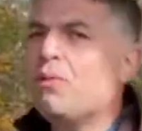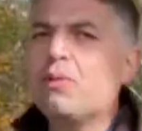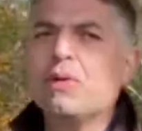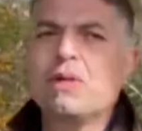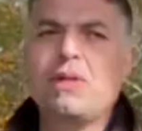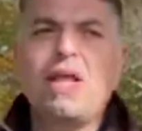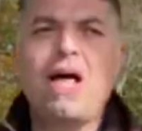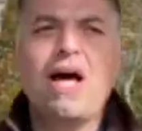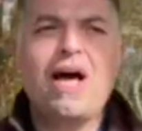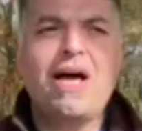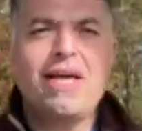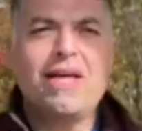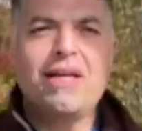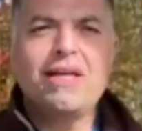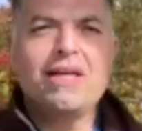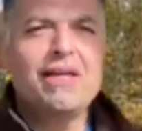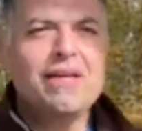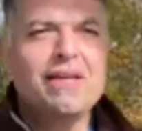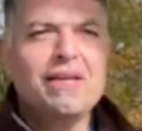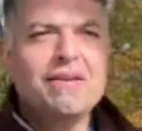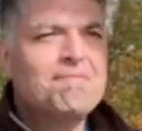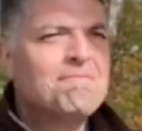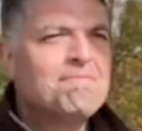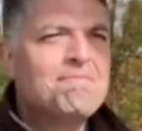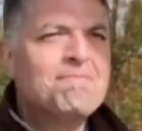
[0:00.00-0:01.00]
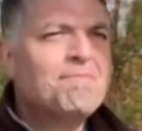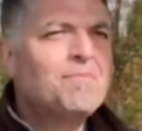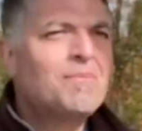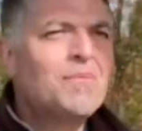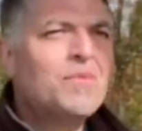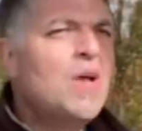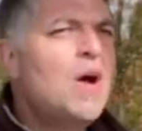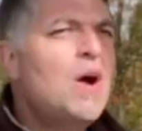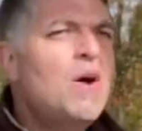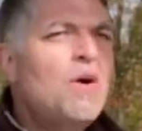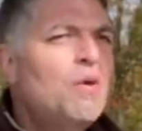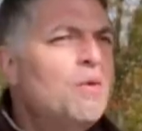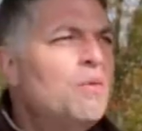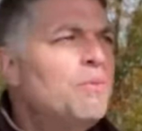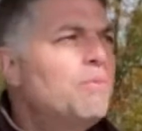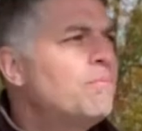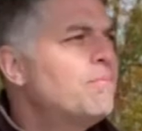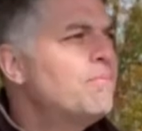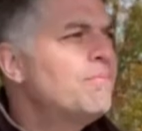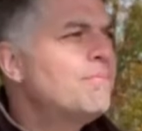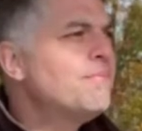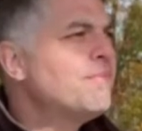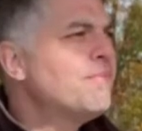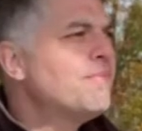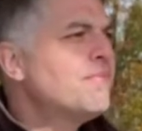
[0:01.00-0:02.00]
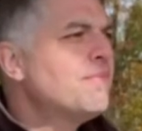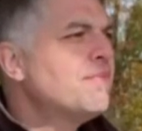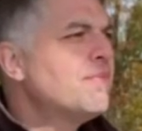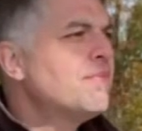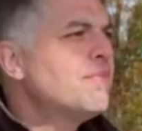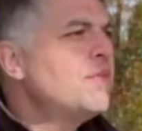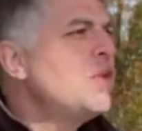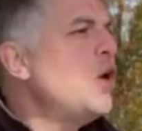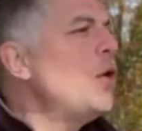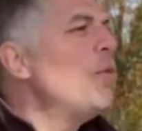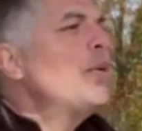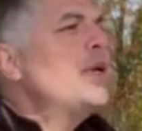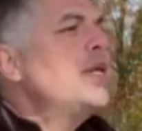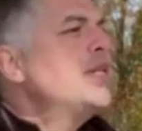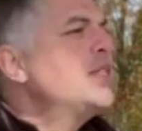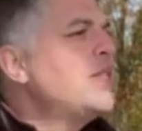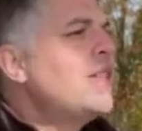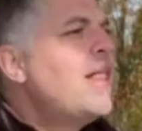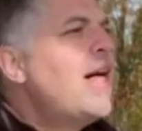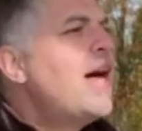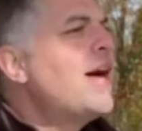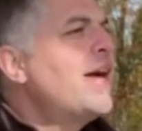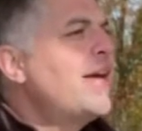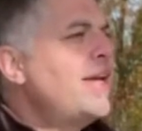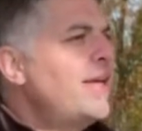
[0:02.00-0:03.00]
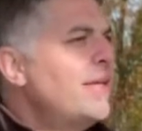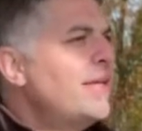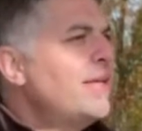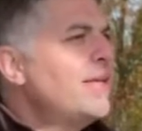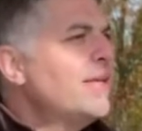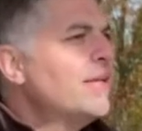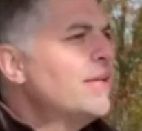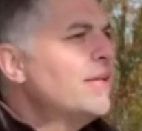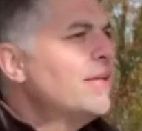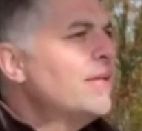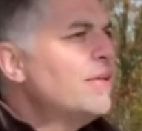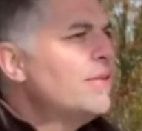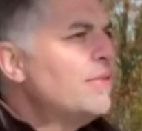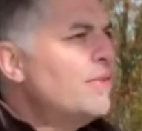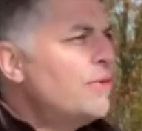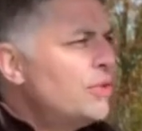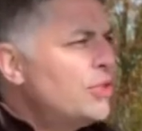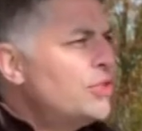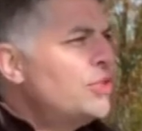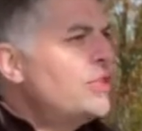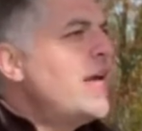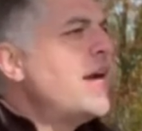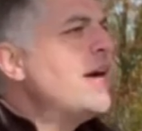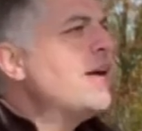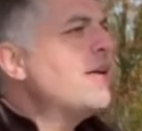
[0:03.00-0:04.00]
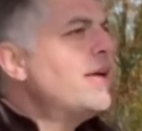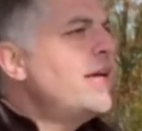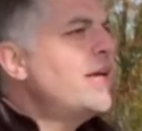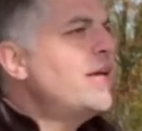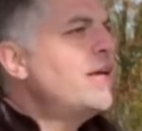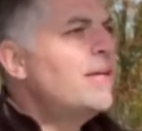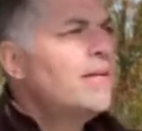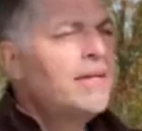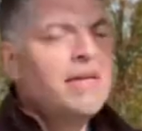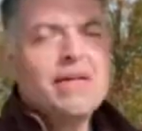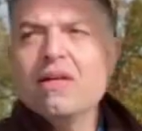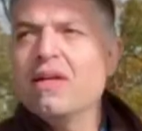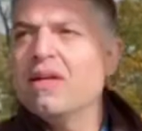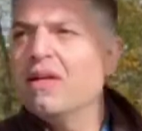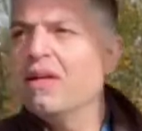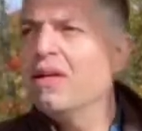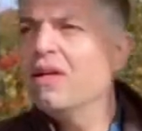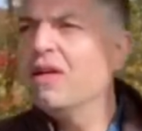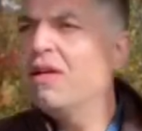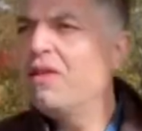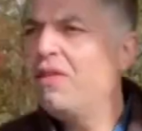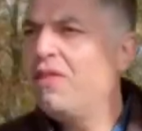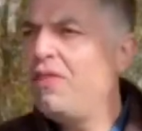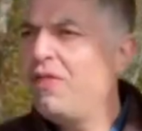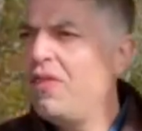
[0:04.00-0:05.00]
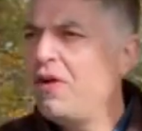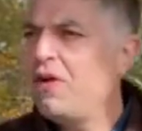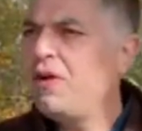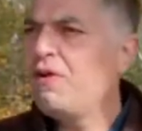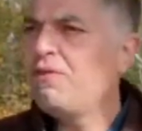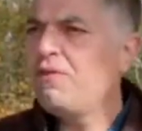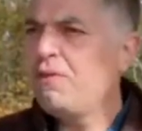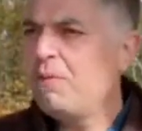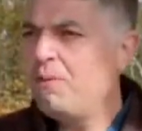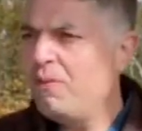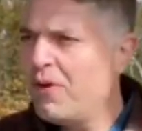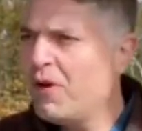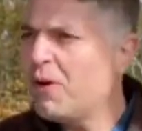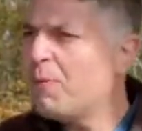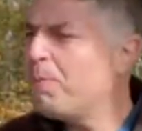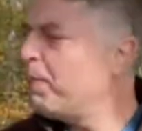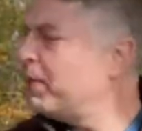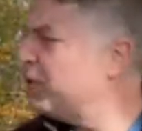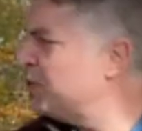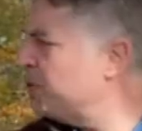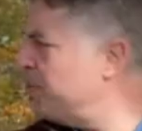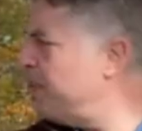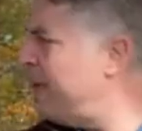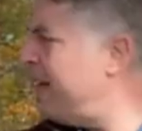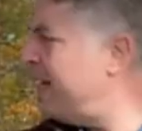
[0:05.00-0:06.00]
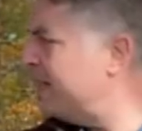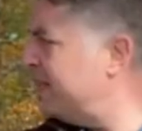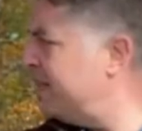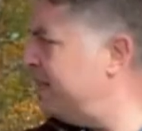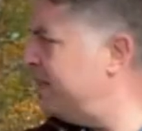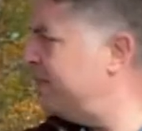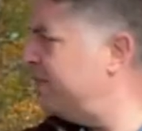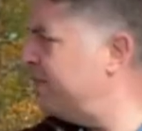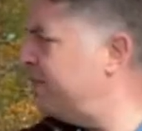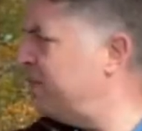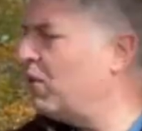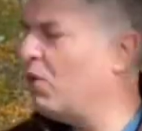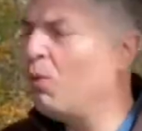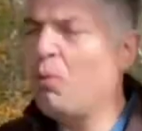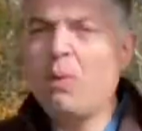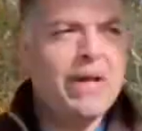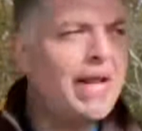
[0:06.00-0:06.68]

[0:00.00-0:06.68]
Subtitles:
lying. No, nobody's lying. They're sharing their, from their perspective, what